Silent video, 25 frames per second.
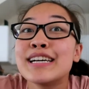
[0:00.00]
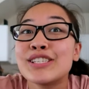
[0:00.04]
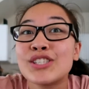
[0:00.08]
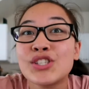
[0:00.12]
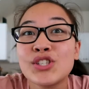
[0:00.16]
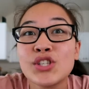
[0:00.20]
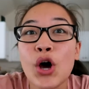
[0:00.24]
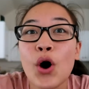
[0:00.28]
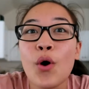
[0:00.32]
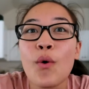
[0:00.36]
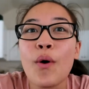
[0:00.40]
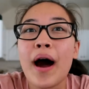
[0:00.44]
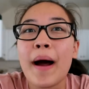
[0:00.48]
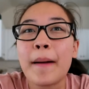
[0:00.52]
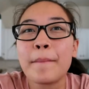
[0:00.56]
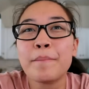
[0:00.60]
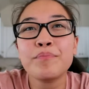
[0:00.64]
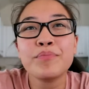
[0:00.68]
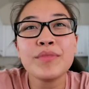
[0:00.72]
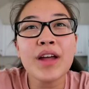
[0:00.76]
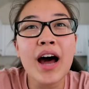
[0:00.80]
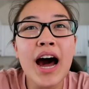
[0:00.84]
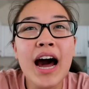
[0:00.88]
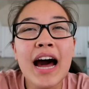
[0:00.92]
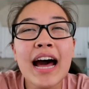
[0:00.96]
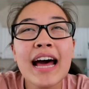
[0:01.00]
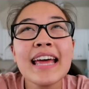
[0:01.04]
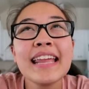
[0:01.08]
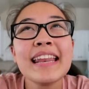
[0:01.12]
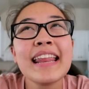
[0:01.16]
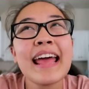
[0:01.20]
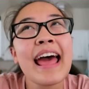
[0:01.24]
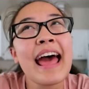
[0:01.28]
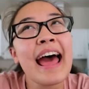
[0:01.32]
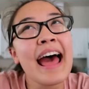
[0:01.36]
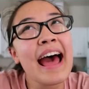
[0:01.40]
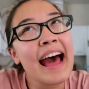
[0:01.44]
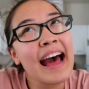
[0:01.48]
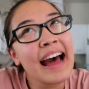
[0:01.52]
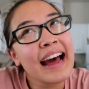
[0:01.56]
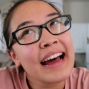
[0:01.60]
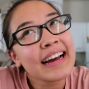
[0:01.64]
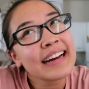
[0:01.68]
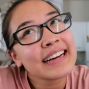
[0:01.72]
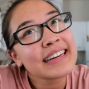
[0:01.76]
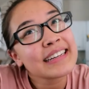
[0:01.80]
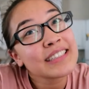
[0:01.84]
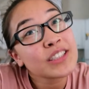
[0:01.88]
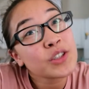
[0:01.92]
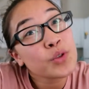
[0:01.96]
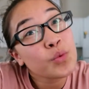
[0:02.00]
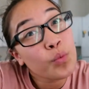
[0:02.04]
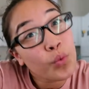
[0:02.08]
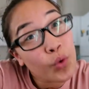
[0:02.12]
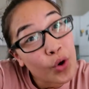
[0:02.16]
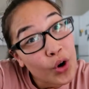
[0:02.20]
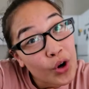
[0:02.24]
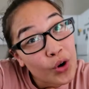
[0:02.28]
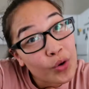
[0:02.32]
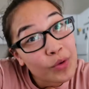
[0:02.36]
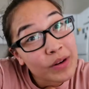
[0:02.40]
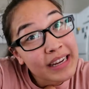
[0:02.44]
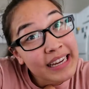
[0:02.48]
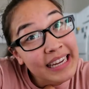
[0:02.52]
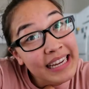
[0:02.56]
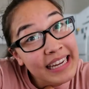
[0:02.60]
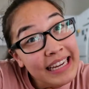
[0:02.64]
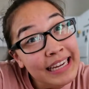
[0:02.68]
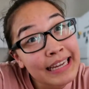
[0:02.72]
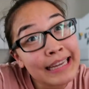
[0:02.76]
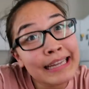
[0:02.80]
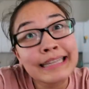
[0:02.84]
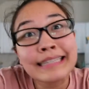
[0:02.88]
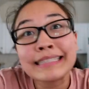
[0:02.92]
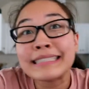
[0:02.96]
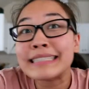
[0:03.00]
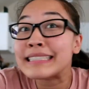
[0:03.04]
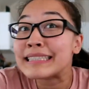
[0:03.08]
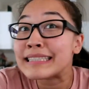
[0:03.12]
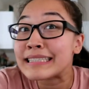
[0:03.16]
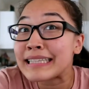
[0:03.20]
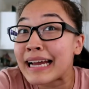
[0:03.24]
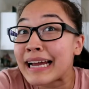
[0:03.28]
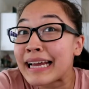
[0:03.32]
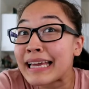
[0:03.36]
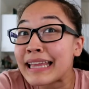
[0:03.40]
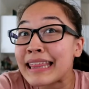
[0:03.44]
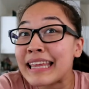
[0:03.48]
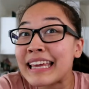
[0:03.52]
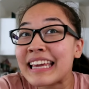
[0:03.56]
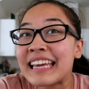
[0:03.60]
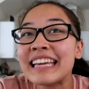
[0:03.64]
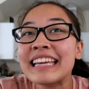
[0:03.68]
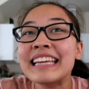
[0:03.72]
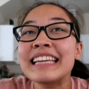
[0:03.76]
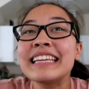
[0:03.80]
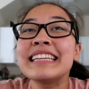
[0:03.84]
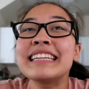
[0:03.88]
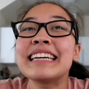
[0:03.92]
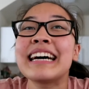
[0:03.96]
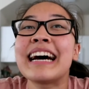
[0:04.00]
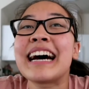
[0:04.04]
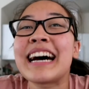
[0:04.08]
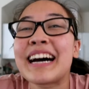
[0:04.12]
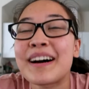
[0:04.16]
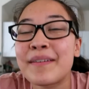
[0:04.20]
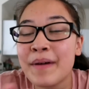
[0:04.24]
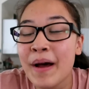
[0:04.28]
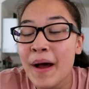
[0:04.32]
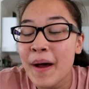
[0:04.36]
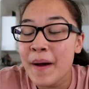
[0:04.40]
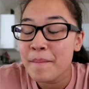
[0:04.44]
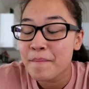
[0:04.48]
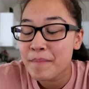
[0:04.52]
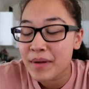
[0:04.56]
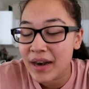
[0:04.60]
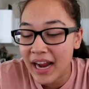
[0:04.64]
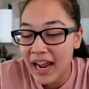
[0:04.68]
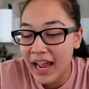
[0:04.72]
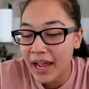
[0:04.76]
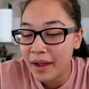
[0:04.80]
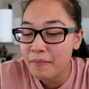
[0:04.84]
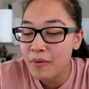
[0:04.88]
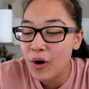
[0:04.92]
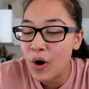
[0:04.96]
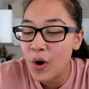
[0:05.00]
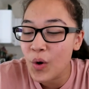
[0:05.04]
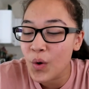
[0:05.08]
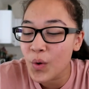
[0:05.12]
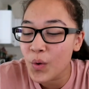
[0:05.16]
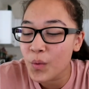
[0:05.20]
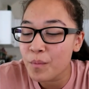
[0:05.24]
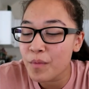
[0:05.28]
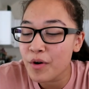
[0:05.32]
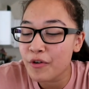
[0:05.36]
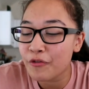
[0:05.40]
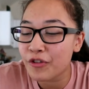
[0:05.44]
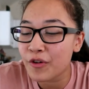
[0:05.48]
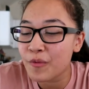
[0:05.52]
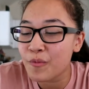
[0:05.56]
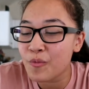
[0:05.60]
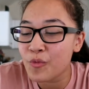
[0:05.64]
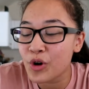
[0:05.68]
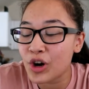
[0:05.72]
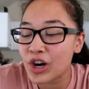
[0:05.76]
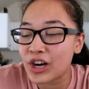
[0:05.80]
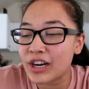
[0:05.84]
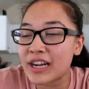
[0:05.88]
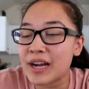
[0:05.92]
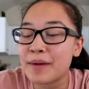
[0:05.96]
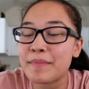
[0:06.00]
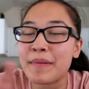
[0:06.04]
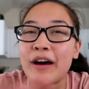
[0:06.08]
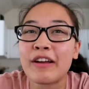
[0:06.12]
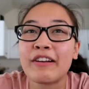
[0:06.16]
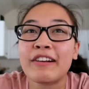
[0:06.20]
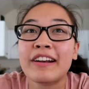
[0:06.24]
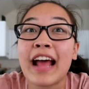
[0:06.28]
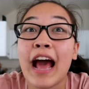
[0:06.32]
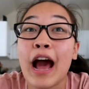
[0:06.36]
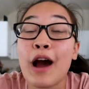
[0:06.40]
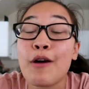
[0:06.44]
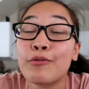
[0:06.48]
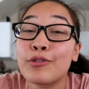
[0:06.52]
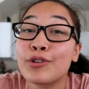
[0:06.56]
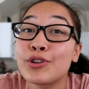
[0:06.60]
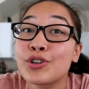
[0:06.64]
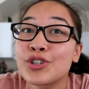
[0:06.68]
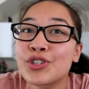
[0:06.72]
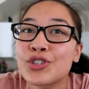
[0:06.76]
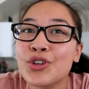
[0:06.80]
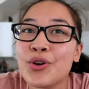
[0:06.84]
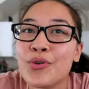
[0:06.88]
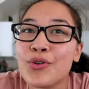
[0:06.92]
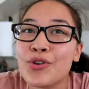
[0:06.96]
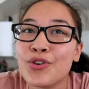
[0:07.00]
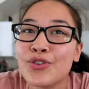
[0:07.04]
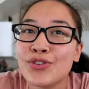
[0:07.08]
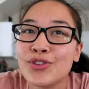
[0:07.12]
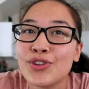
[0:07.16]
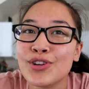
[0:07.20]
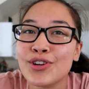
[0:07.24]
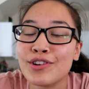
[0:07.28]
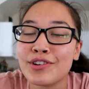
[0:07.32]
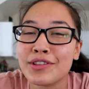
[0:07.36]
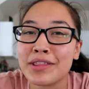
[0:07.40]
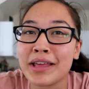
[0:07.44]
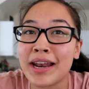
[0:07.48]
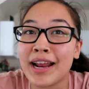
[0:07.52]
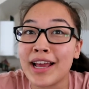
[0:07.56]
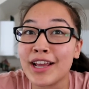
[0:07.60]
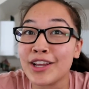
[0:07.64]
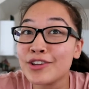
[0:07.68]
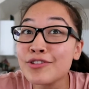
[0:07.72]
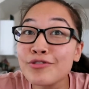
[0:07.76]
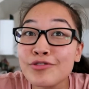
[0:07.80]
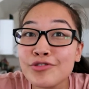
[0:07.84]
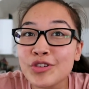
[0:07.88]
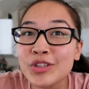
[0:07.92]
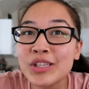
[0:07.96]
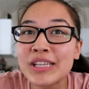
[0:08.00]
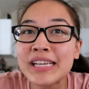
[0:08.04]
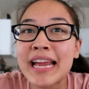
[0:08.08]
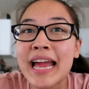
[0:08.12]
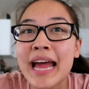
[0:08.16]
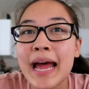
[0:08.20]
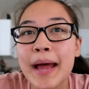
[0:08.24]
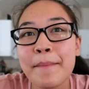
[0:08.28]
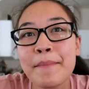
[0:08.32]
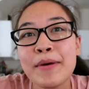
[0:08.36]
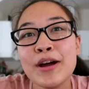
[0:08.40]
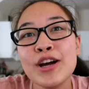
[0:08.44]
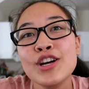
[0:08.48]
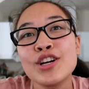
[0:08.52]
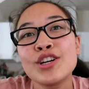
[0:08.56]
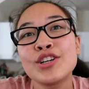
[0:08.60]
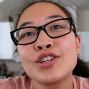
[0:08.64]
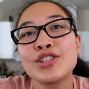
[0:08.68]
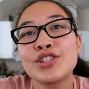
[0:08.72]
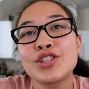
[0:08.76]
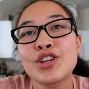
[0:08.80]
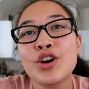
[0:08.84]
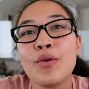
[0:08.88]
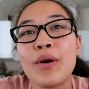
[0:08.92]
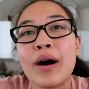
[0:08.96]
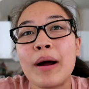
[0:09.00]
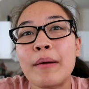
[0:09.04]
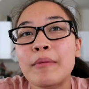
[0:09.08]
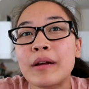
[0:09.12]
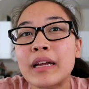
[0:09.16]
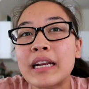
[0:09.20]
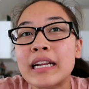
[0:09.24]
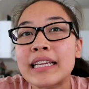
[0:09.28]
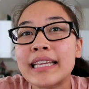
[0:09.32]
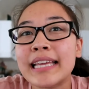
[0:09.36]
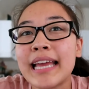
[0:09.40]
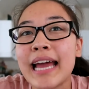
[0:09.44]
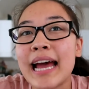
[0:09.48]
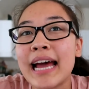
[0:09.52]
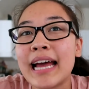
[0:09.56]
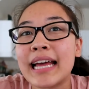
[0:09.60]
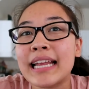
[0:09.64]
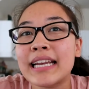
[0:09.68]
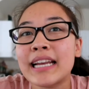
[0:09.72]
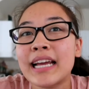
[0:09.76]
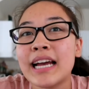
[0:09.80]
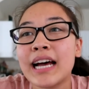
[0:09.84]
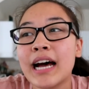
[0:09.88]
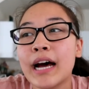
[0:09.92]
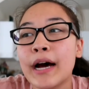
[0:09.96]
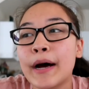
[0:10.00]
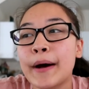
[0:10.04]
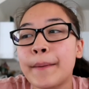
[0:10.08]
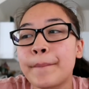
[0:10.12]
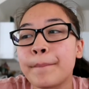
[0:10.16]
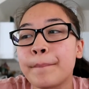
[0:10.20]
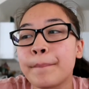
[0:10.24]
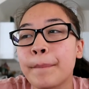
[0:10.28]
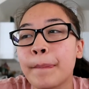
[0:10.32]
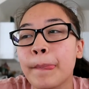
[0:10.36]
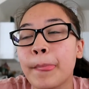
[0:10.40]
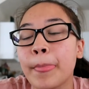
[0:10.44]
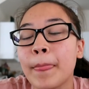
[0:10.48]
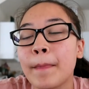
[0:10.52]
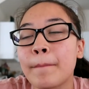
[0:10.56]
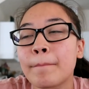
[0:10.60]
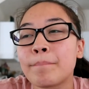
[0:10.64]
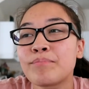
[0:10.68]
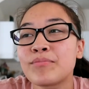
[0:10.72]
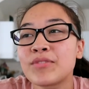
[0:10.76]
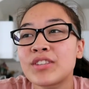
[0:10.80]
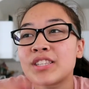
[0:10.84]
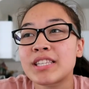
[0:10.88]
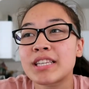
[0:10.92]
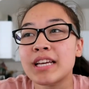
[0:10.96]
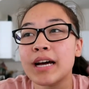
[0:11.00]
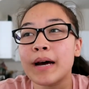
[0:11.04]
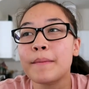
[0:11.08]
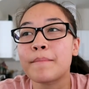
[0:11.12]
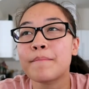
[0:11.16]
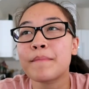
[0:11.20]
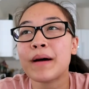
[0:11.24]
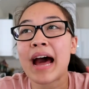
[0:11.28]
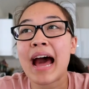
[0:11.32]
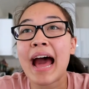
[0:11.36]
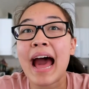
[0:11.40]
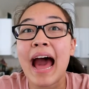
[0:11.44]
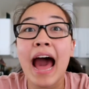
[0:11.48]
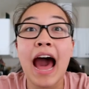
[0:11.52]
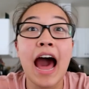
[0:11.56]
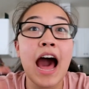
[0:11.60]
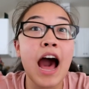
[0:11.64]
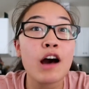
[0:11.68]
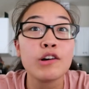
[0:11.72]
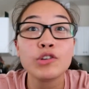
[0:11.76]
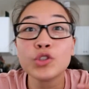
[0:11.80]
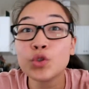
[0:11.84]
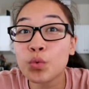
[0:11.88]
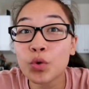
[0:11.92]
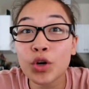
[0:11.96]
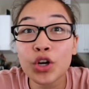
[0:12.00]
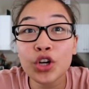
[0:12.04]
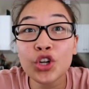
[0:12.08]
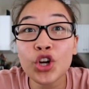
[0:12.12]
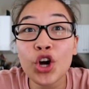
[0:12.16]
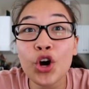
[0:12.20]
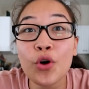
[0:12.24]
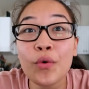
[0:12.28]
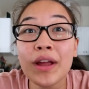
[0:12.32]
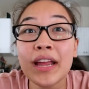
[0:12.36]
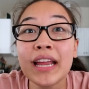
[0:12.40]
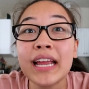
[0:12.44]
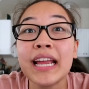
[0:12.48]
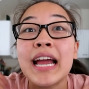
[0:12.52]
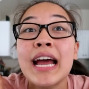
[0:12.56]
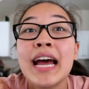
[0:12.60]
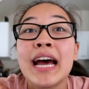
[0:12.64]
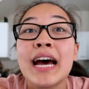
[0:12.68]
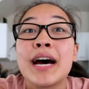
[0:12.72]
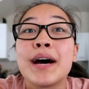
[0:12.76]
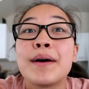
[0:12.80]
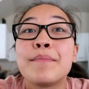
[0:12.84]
So I'm not as worried, I think. But I am home from work about an hour or so earlier than I usually am. So I'm gonna get some housework going.